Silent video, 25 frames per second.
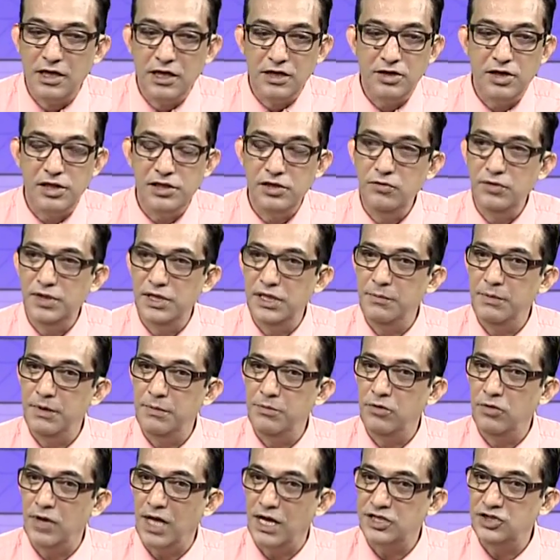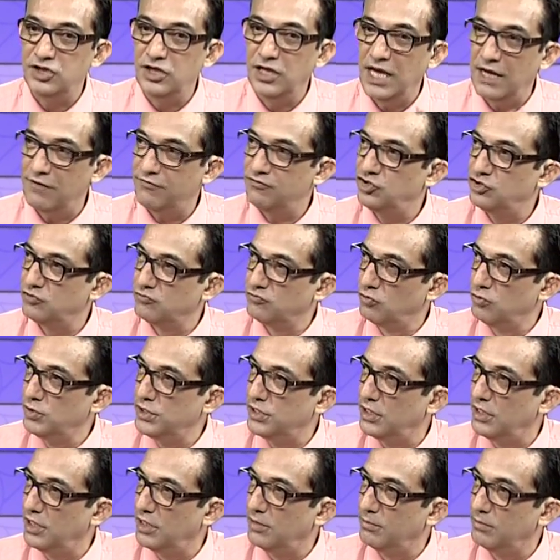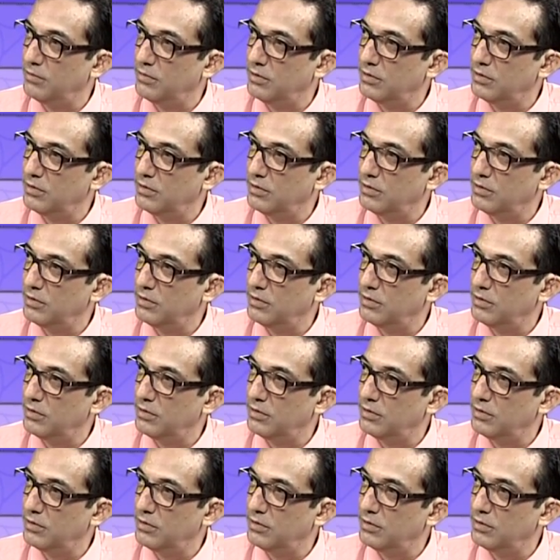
Because you see people who actually left Jerusalem,